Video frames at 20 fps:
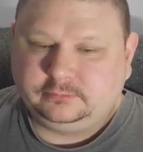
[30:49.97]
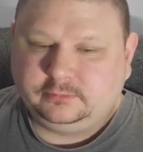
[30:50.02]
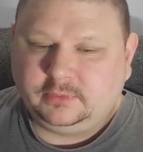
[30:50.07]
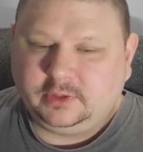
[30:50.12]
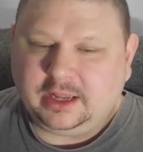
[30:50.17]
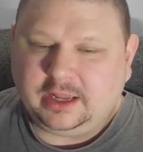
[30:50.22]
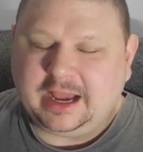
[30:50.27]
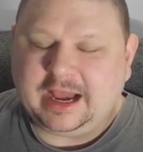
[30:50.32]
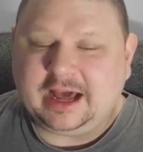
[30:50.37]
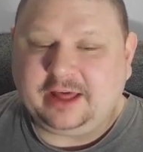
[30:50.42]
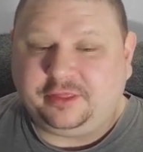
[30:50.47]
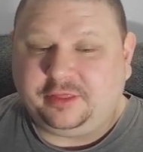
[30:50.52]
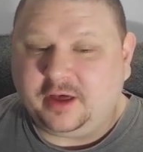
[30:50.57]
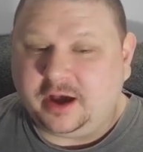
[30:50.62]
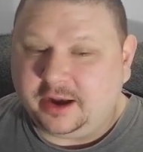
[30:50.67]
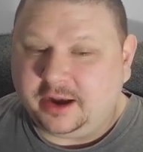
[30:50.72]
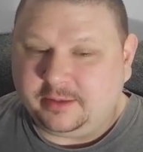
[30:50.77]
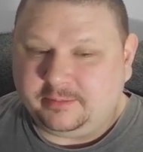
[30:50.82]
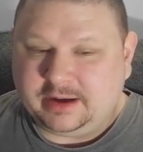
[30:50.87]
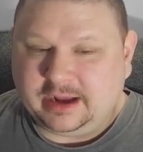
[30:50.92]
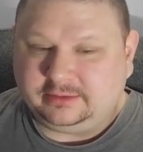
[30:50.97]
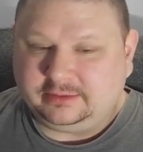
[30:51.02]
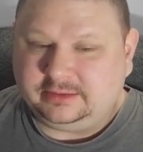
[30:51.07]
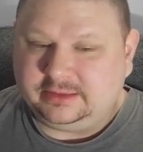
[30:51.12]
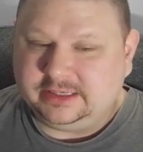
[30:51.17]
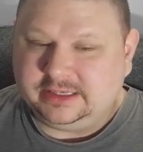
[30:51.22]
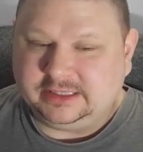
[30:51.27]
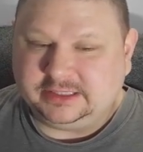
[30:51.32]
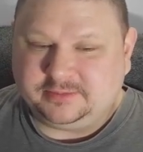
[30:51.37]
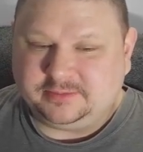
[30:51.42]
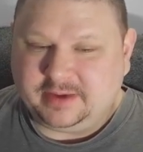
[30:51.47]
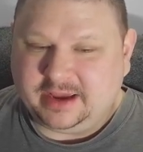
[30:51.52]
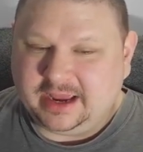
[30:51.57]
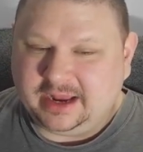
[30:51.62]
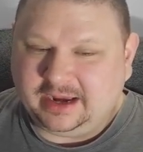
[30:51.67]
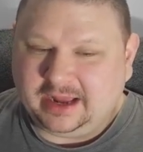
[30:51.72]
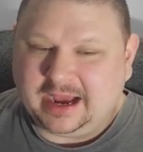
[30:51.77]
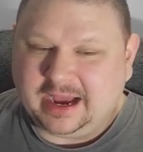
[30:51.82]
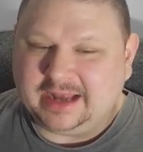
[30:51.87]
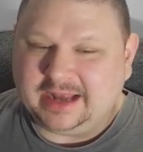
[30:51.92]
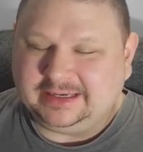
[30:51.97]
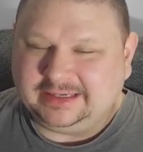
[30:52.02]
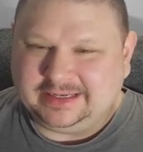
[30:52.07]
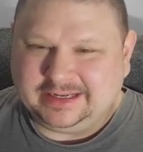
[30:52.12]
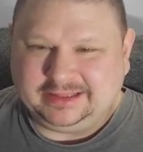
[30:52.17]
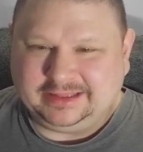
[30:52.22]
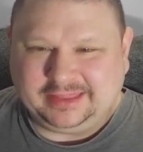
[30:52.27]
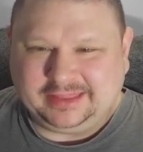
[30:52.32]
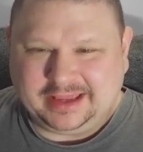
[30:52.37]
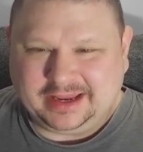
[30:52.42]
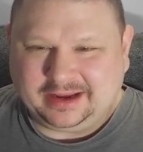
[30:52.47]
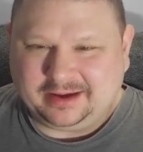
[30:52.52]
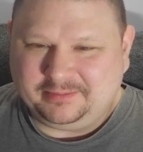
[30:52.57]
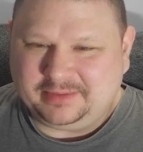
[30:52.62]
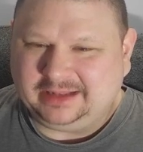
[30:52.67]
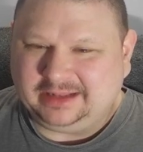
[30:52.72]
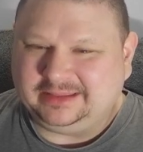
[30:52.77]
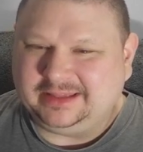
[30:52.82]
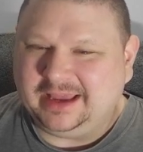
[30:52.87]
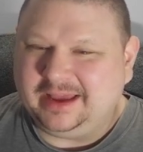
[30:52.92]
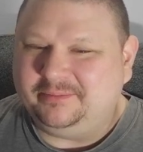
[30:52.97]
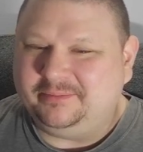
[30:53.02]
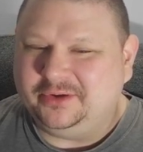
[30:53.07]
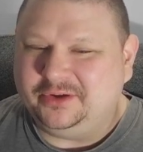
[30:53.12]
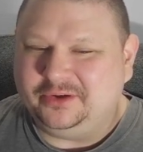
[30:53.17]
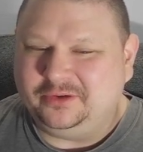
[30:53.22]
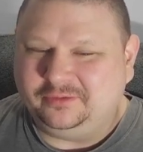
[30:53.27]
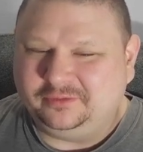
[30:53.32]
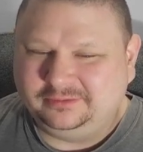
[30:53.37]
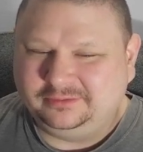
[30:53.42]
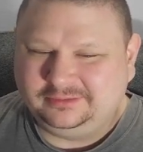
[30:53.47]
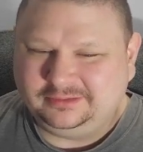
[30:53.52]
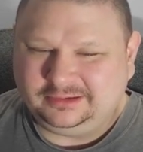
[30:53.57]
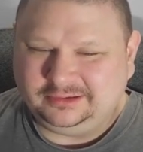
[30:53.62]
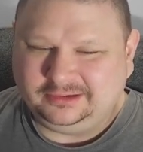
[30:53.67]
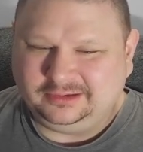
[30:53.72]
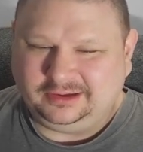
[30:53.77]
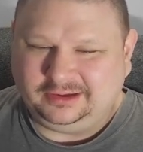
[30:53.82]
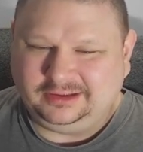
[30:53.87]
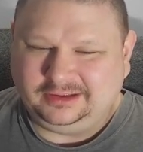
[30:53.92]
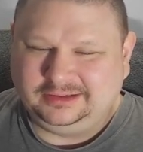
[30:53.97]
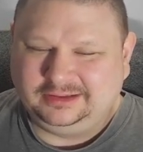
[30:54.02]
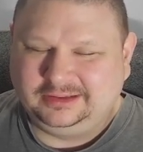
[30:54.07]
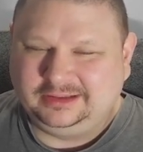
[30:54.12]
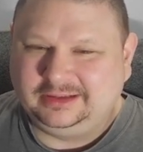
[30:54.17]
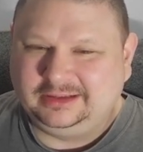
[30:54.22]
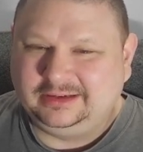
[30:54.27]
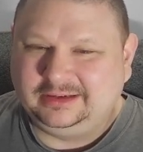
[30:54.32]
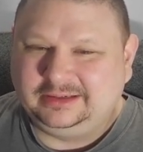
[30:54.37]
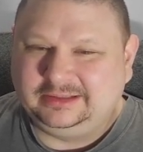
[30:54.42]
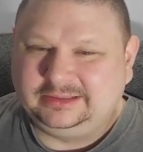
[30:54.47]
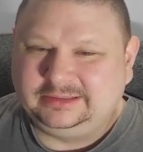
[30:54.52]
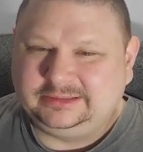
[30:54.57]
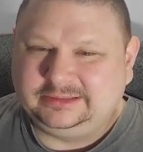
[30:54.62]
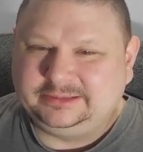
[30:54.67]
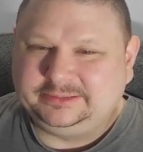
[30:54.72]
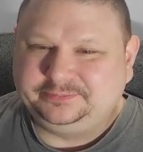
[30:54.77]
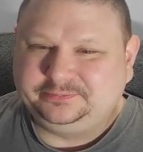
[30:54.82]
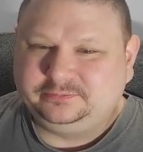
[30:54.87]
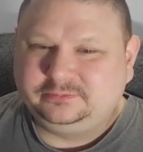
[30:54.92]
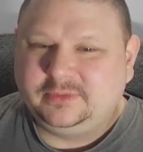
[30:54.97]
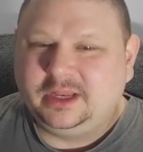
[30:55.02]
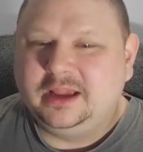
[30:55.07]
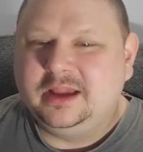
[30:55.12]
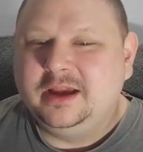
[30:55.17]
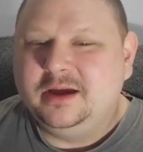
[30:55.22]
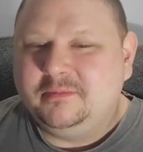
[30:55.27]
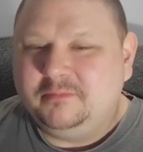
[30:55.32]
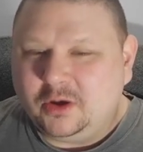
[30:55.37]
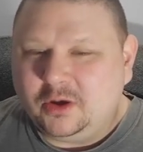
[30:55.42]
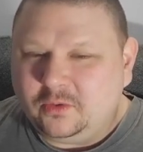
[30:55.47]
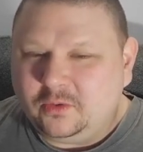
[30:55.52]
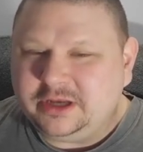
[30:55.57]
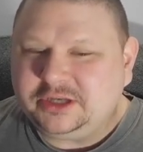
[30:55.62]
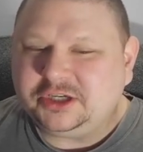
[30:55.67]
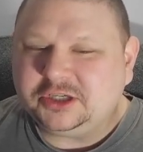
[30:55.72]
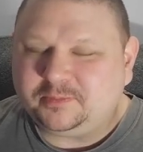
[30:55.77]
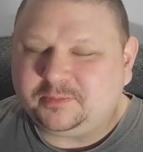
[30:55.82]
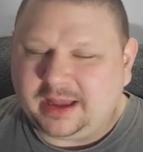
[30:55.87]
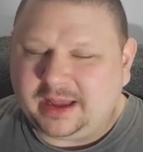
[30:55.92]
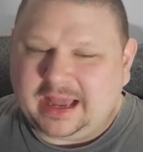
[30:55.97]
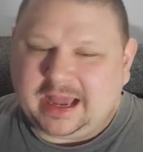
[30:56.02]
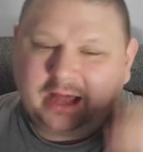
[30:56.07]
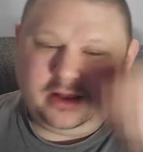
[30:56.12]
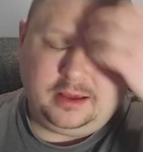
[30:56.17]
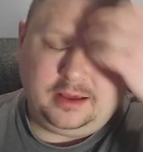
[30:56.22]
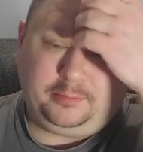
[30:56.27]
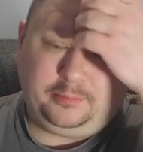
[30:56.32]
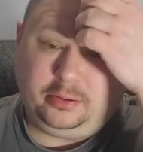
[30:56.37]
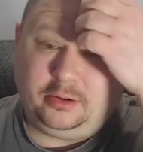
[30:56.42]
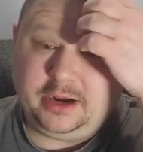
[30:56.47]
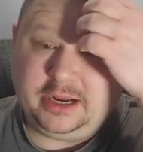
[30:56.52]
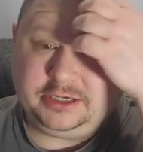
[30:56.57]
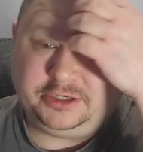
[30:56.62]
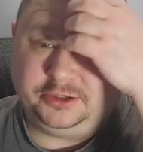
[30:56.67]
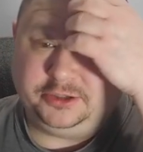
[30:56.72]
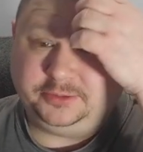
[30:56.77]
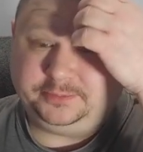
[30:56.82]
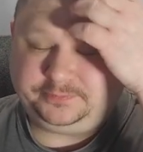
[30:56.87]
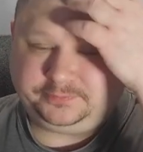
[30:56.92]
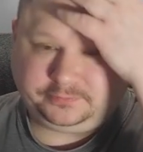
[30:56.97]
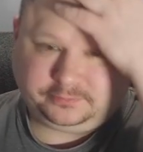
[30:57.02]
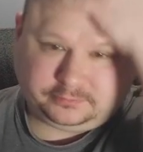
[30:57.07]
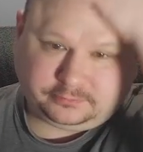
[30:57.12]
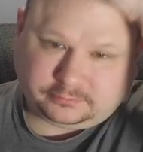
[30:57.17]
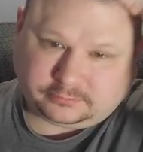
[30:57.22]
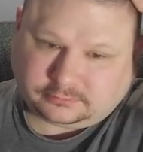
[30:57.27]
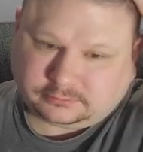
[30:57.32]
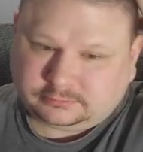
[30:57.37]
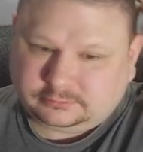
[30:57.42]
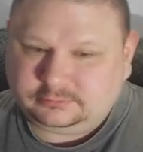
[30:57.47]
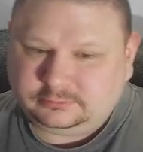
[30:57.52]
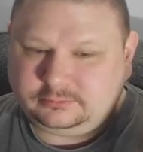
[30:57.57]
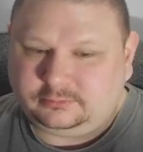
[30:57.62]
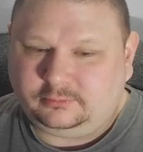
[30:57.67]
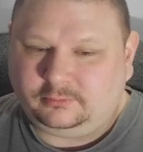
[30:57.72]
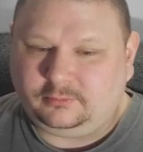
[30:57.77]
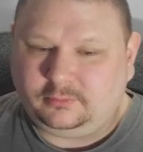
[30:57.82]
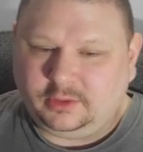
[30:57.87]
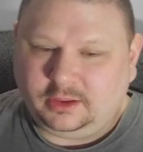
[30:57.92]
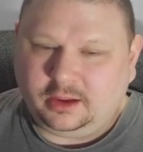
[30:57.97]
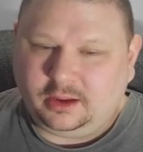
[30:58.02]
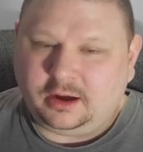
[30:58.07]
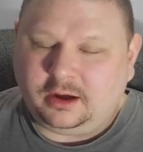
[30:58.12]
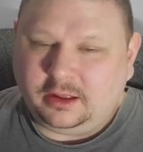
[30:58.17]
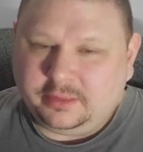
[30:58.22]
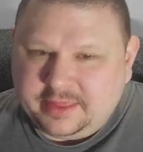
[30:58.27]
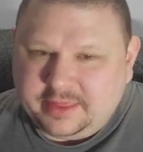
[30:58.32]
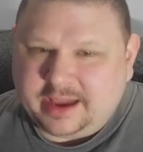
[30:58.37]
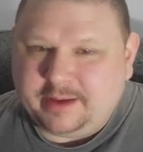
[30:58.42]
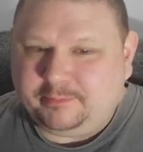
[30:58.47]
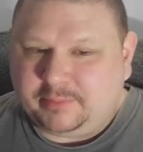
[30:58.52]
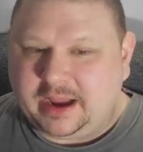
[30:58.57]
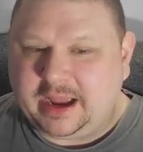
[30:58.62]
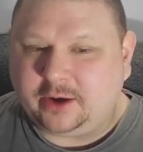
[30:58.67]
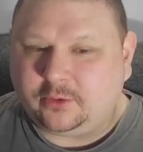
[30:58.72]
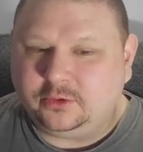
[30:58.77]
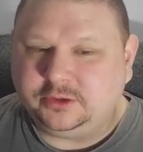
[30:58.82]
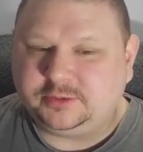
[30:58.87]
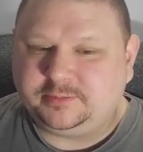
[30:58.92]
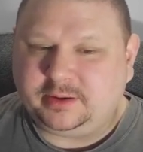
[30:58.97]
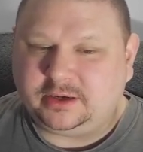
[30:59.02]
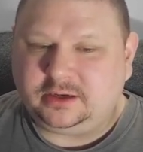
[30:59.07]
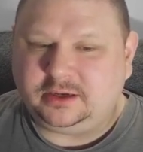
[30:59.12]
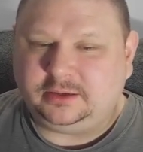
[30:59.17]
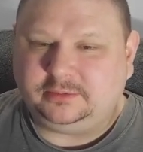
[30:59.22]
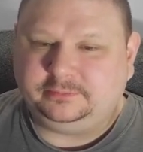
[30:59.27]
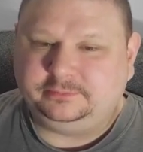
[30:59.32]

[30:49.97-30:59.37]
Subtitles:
I thought about this, man. I did think about that move. Ugh. But we just pile up pressure on that backwards pawn.